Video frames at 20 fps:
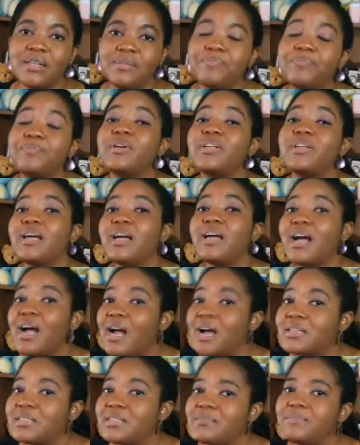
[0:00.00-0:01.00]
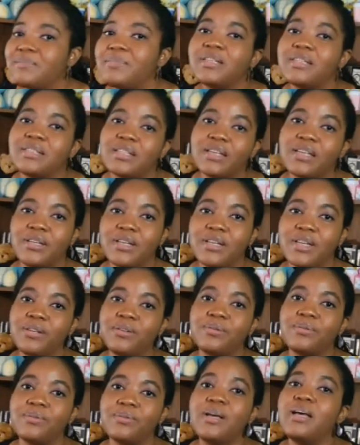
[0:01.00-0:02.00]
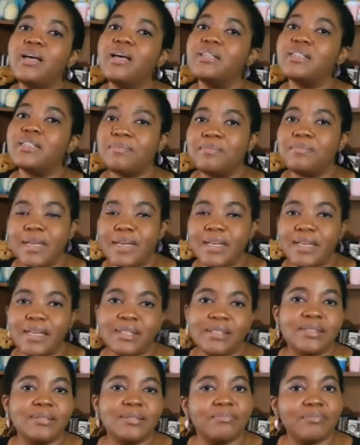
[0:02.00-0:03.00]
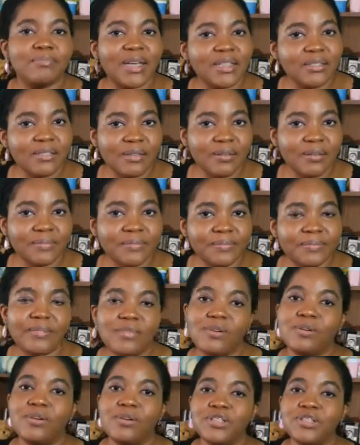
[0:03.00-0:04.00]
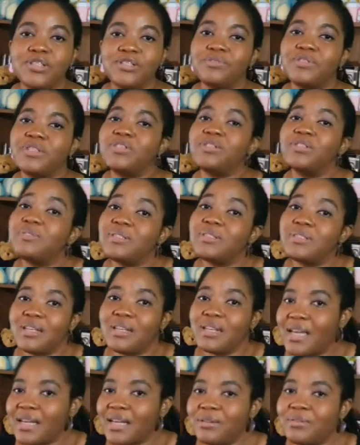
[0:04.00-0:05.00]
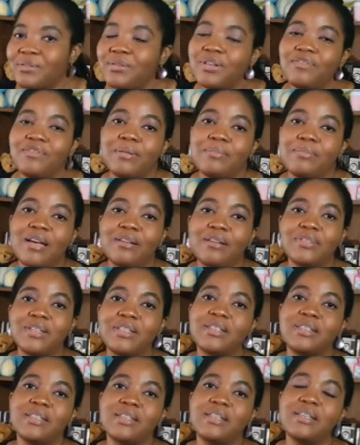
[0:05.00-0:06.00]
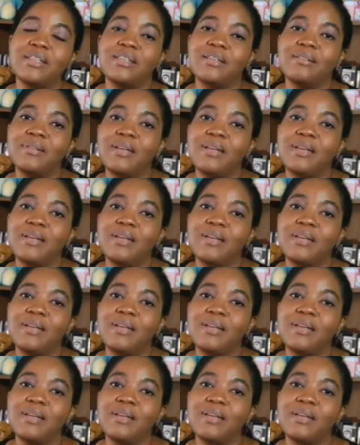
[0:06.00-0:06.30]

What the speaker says: But there are some things that you can do to make it better or to reduce the likelihood of them having GE.